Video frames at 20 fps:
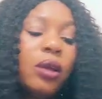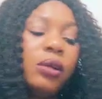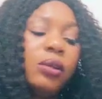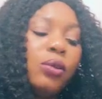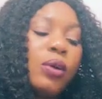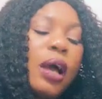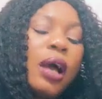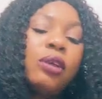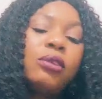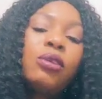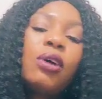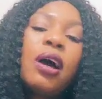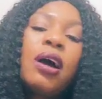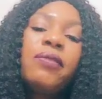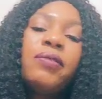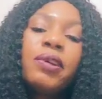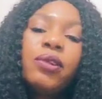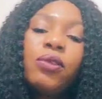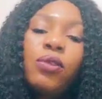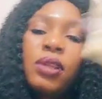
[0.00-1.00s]
So I also
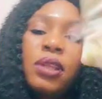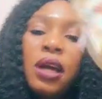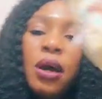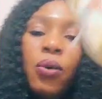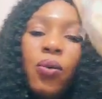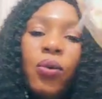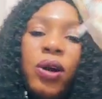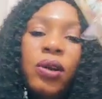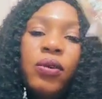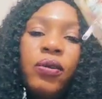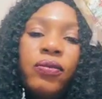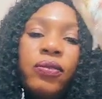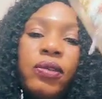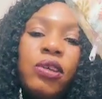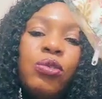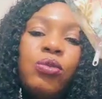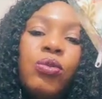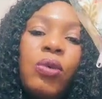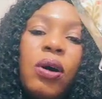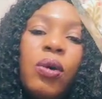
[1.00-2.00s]
have another one of
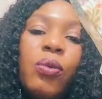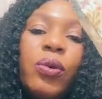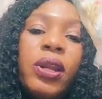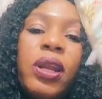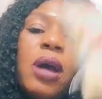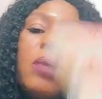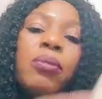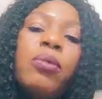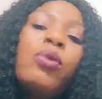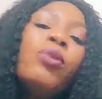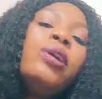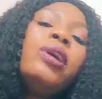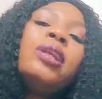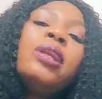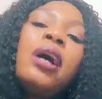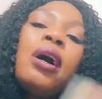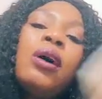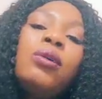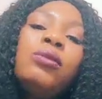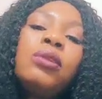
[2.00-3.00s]
this one. When I'm
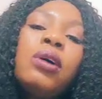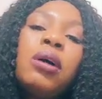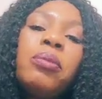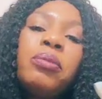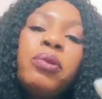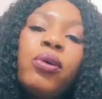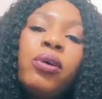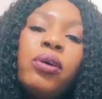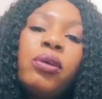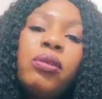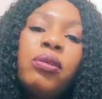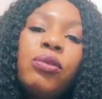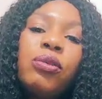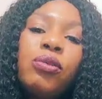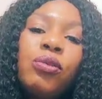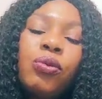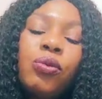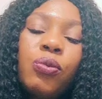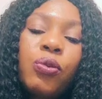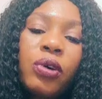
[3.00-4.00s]
going out or I'm going
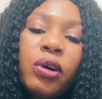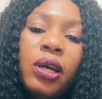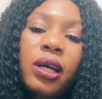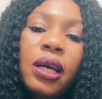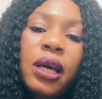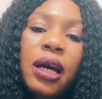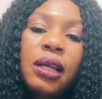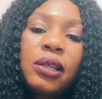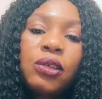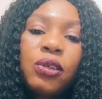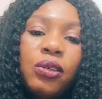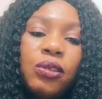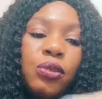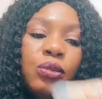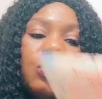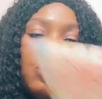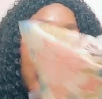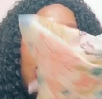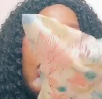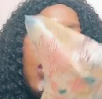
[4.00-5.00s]
to work, I
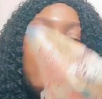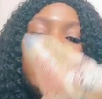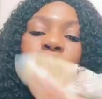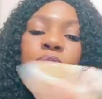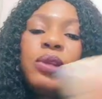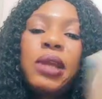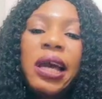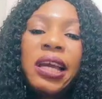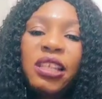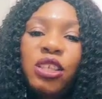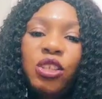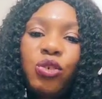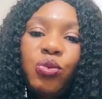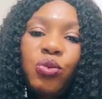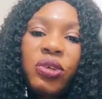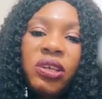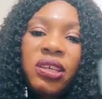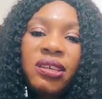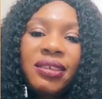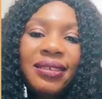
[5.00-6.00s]
just put like
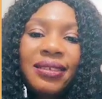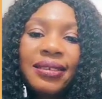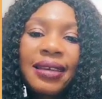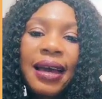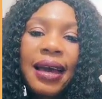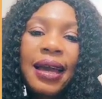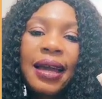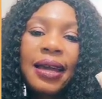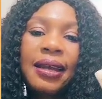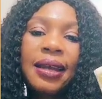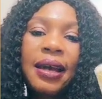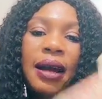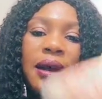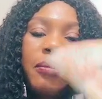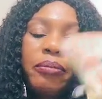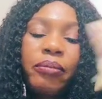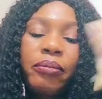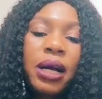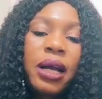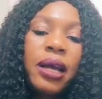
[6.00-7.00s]
2 inside,
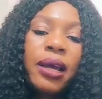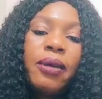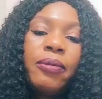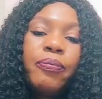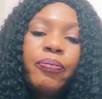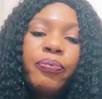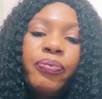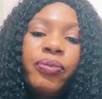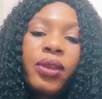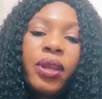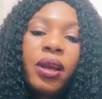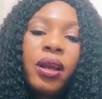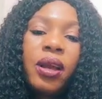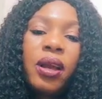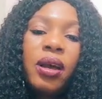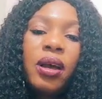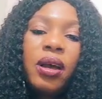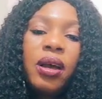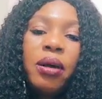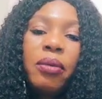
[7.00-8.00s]
and my
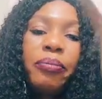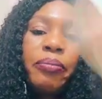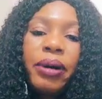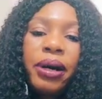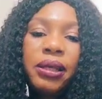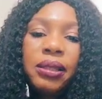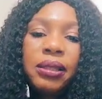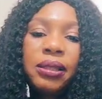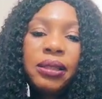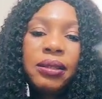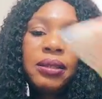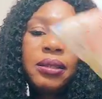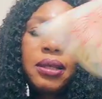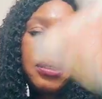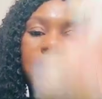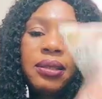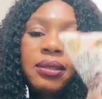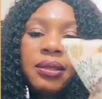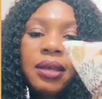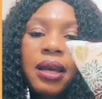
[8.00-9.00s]
panties
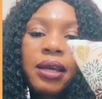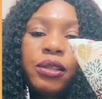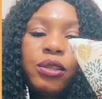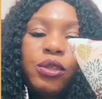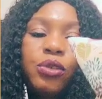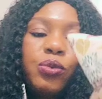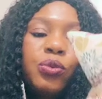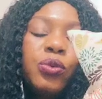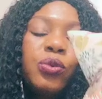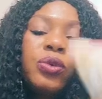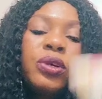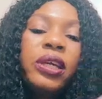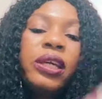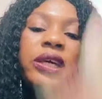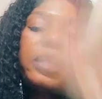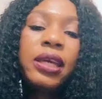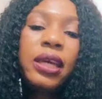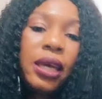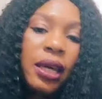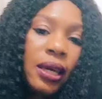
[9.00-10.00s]
inside too,
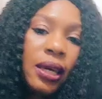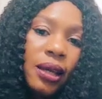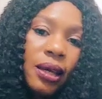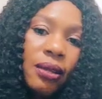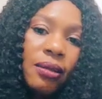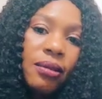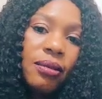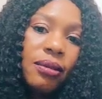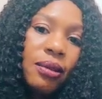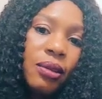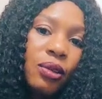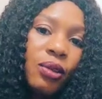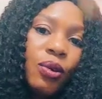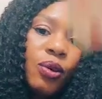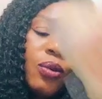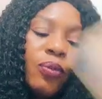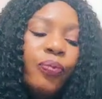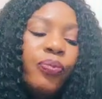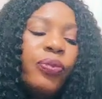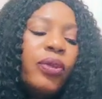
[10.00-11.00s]
in case, you
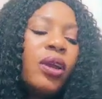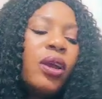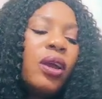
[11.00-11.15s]
know.